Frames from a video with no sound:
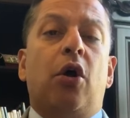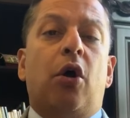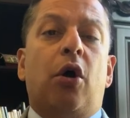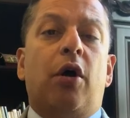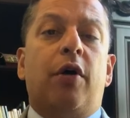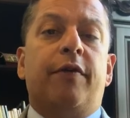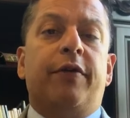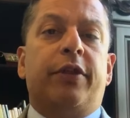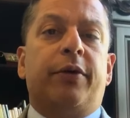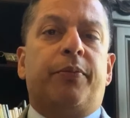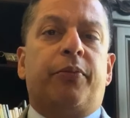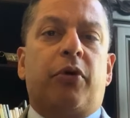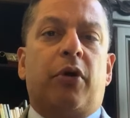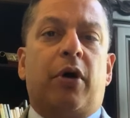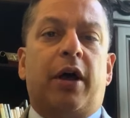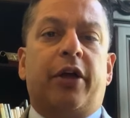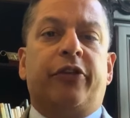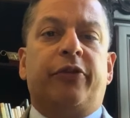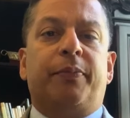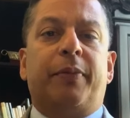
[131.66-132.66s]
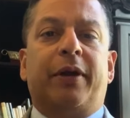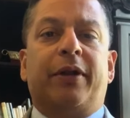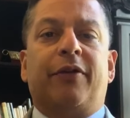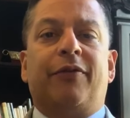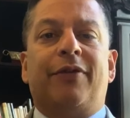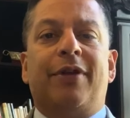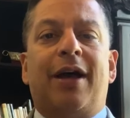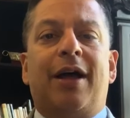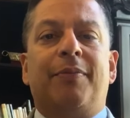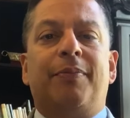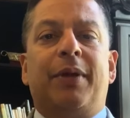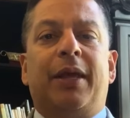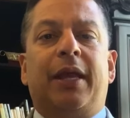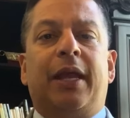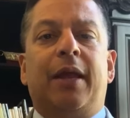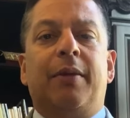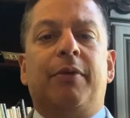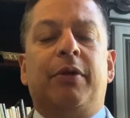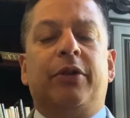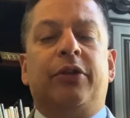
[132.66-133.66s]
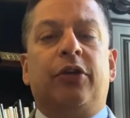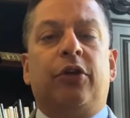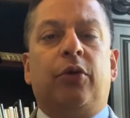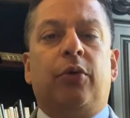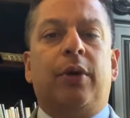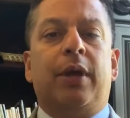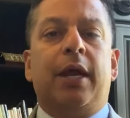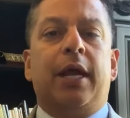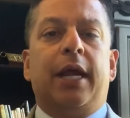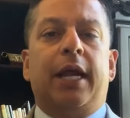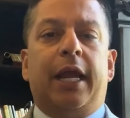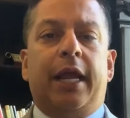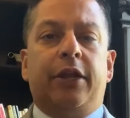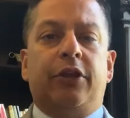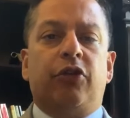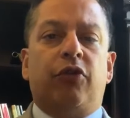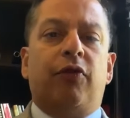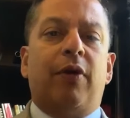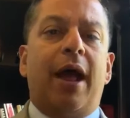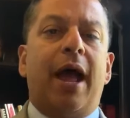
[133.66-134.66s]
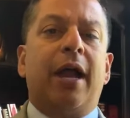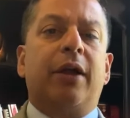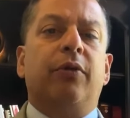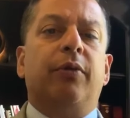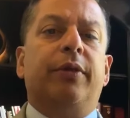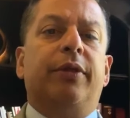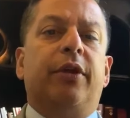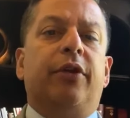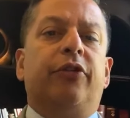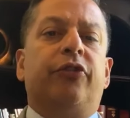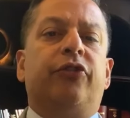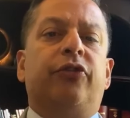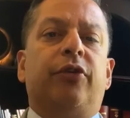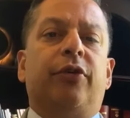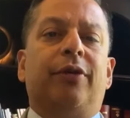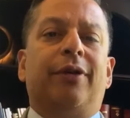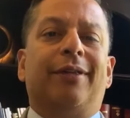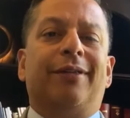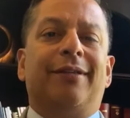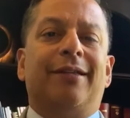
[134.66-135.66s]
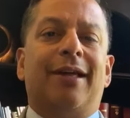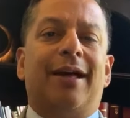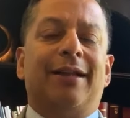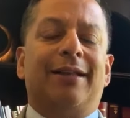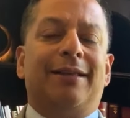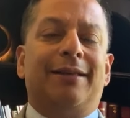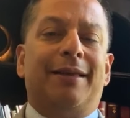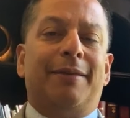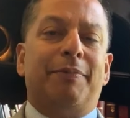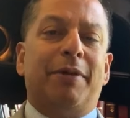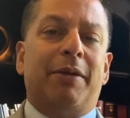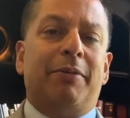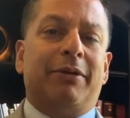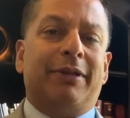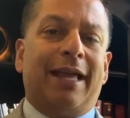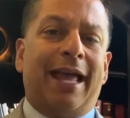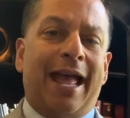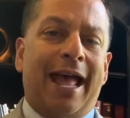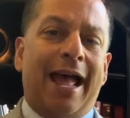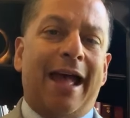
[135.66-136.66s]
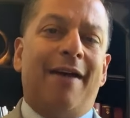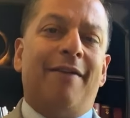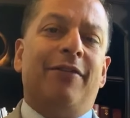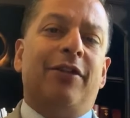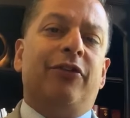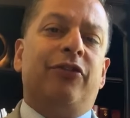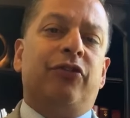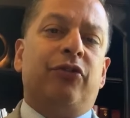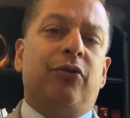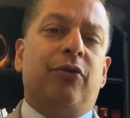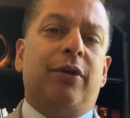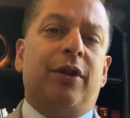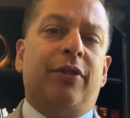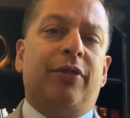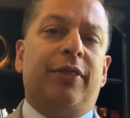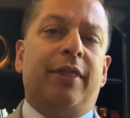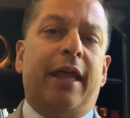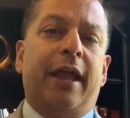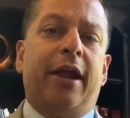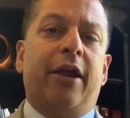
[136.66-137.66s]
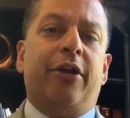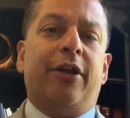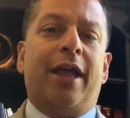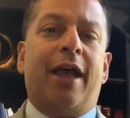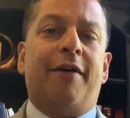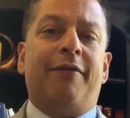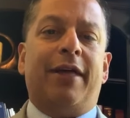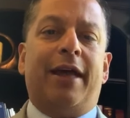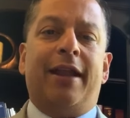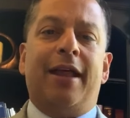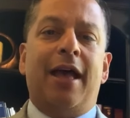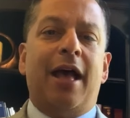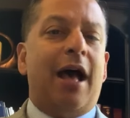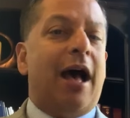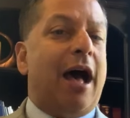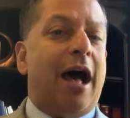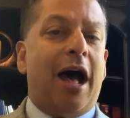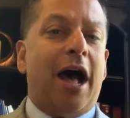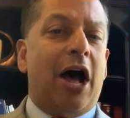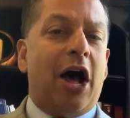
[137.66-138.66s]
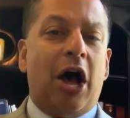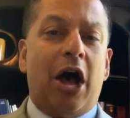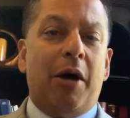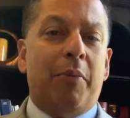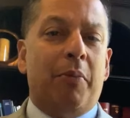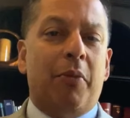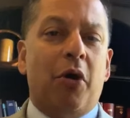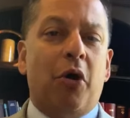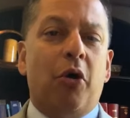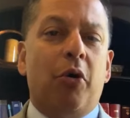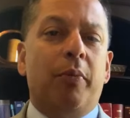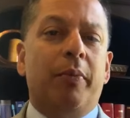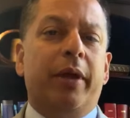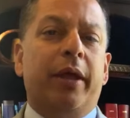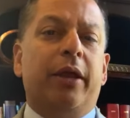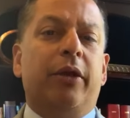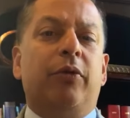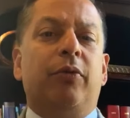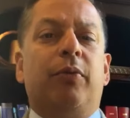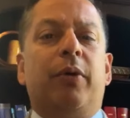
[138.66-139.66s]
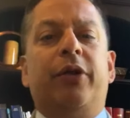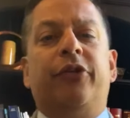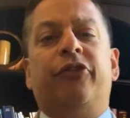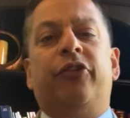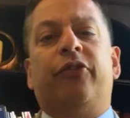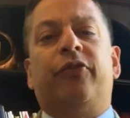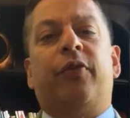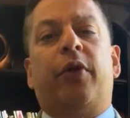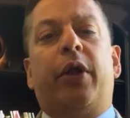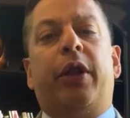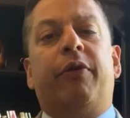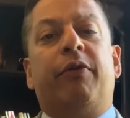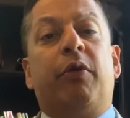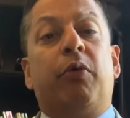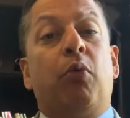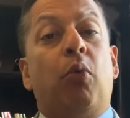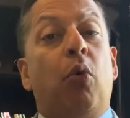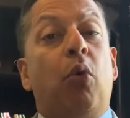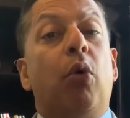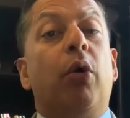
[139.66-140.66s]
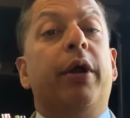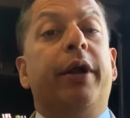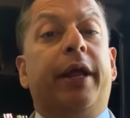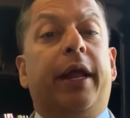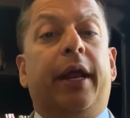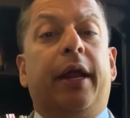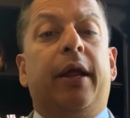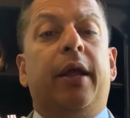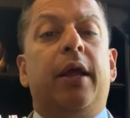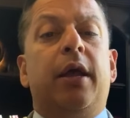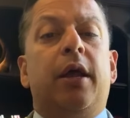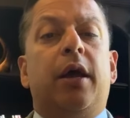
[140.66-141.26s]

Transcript: over the prospect of not being able to interact with their students, not be able to have the student there, to have that aha moment, which is very rewarding